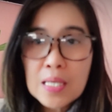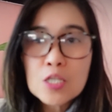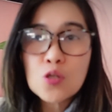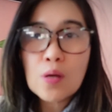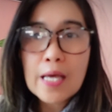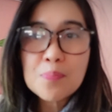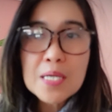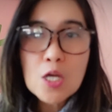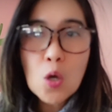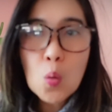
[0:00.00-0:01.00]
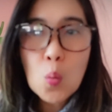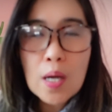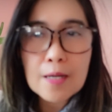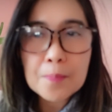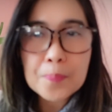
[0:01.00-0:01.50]
So let me know
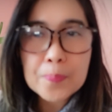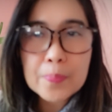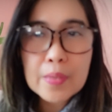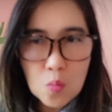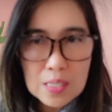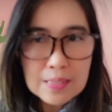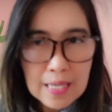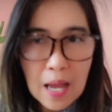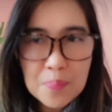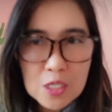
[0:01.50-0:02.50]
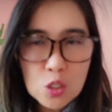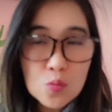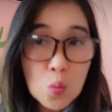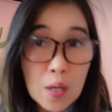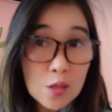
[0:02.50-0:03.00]
what topics you
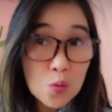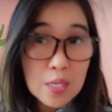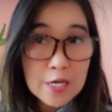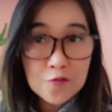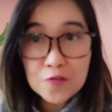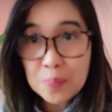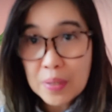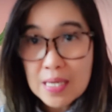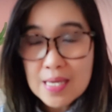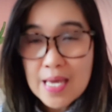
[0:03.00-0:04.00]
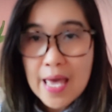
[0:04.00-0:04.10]
would want to hear from me,